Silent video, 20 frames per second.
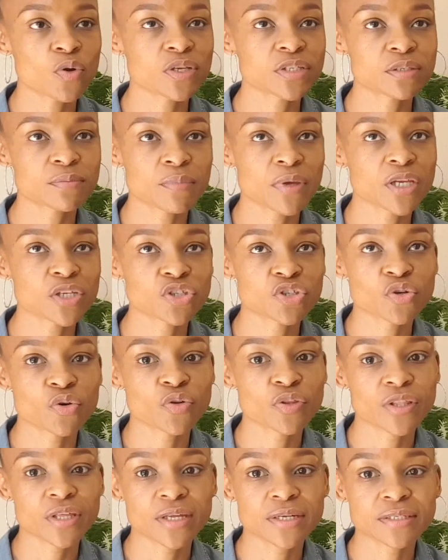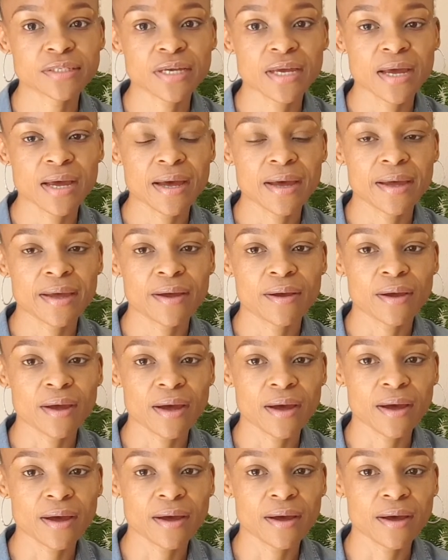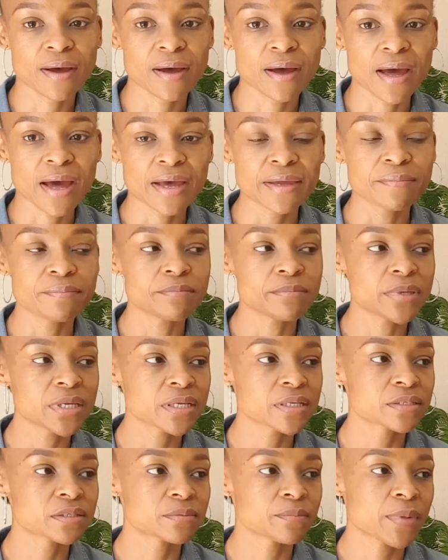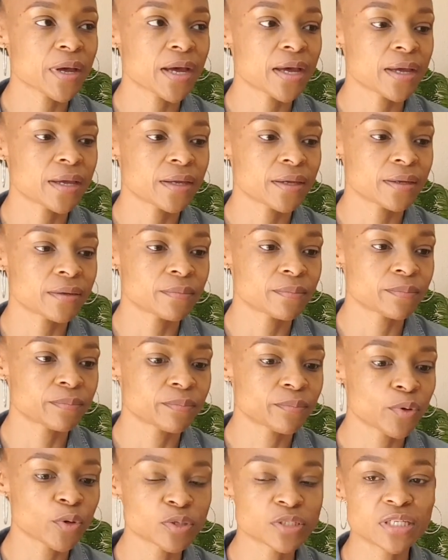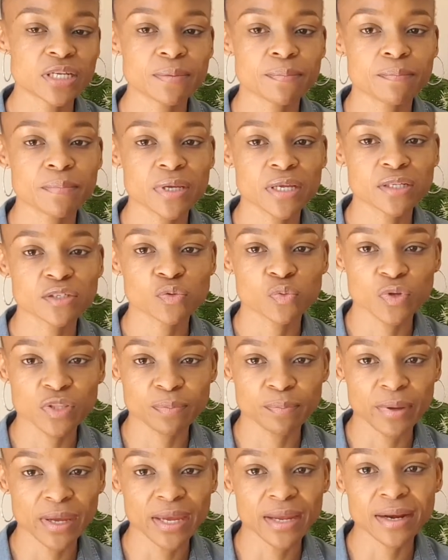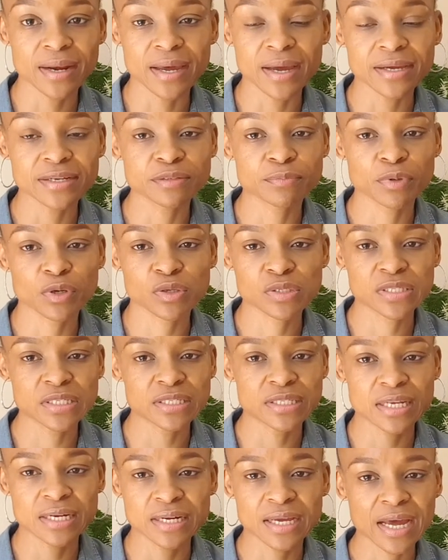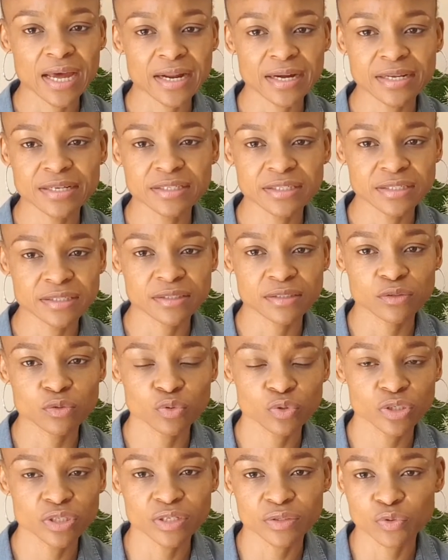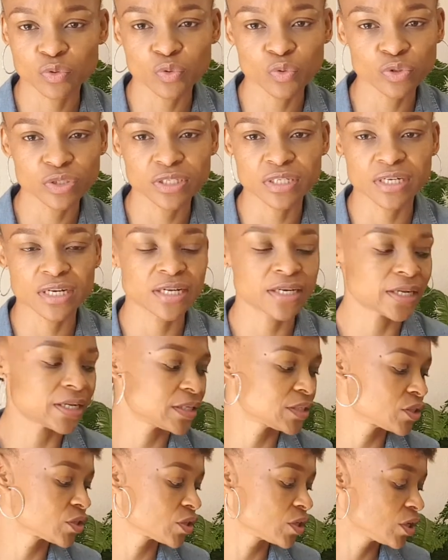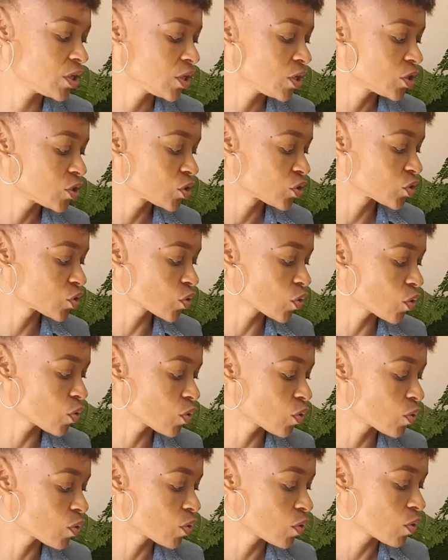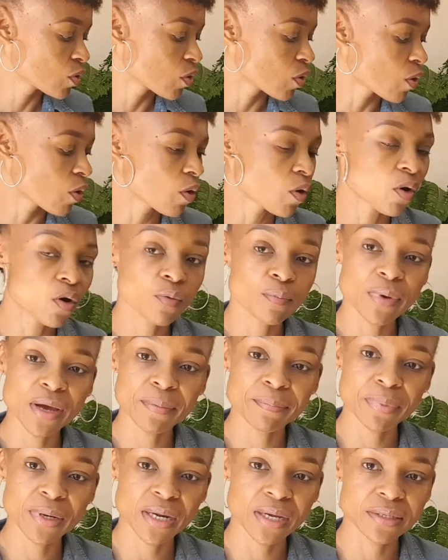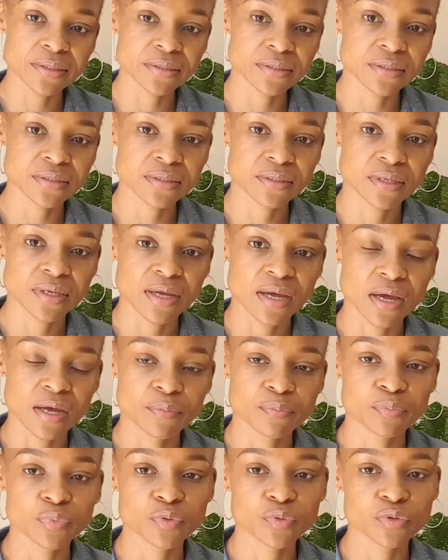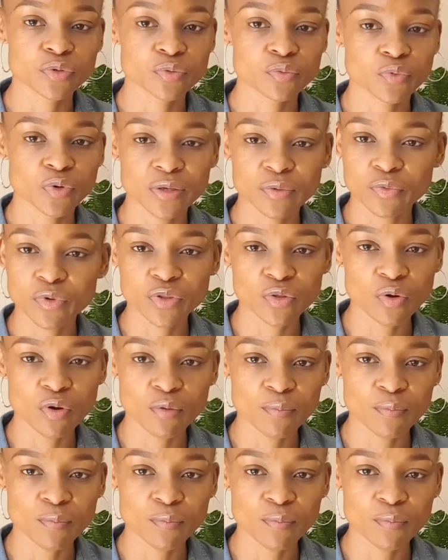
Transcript: make sure that I mix my potting mix with perlite, because it encourages good drainage. So all my plants, I put, with all